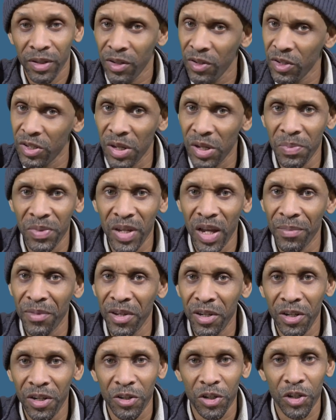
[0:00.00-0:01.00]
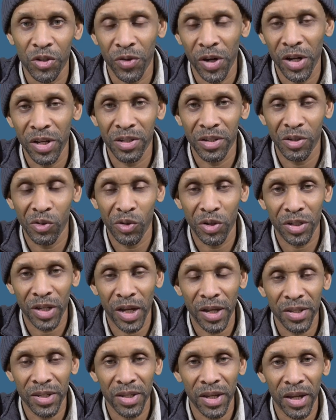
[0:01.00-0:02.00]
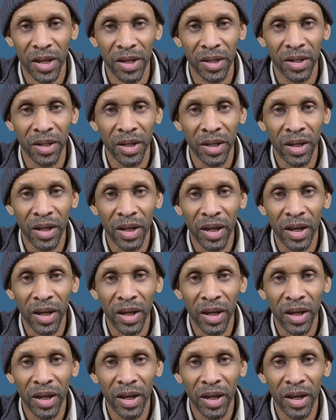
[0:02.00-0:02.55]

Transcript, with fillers: Because sometimes you hear strange noise outside